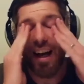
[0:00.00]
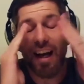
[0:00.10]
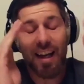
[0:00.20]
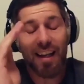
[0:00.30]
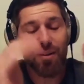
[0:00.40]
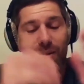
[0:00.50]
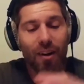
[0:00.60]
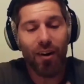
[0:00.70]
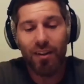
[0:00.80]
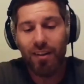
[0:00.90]
I had to
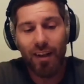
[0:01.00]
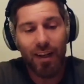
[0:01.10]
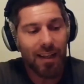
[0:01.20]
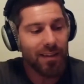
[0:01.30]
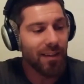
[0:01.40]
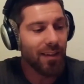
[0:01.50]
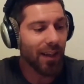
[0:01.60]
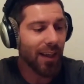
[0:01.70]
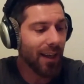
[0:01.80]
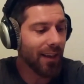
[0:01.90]
learn the lesson
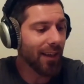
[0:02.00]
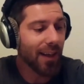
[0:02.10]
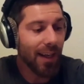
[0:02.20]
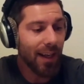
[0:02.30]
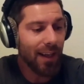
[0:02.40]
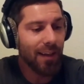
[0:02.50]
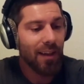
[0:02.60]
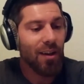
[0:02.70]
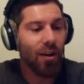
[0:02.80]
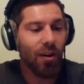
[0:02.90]
again and again.
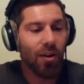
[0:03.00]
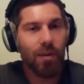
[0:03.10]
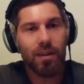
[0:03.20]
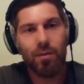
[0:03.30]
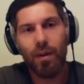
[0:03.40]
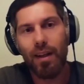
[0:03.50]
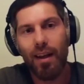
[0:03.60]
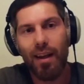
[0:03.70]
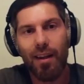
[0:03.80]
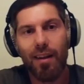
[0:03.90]
Always
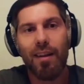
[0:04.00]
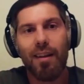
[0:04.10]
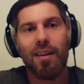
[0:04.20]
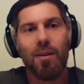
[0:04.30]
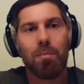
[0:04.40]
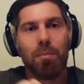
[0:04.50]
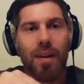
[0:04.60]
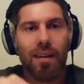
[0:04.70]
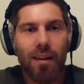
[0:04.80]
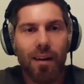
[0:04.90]
when I
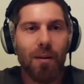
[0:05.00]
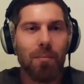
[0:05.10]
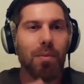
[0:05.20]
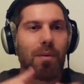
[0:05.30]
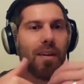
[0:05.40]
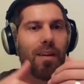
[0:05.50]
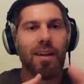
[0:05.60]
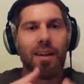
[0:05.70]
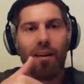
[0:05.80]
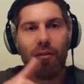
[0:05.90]
built up
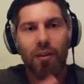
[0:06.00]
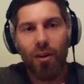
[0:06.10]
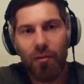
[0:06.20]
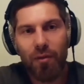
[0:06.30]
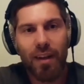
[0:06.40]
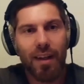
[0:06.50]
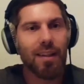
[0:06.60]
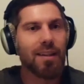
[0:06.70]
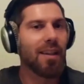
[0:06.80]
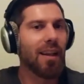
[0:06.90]
enough
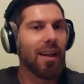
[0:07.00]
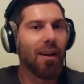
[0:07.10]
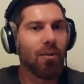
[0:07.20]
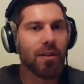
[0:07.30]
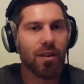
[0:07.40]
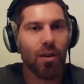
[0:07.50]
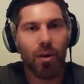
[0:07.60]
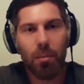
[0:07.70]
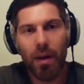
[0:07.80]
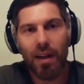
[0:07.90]
confidence and I was
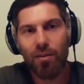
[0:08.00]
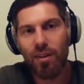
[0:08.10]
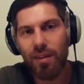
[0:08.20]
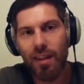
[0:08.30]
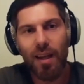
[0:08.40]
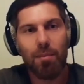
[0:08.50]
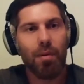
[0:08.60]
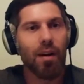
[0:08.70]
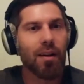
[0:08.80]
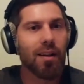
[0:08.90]
going back to the
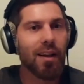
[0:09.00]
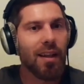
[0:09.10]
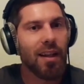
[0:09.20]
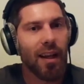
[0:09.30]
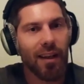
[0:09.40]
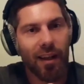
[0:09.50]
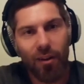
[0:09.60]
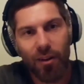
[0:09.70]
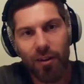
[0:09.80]
skate park and I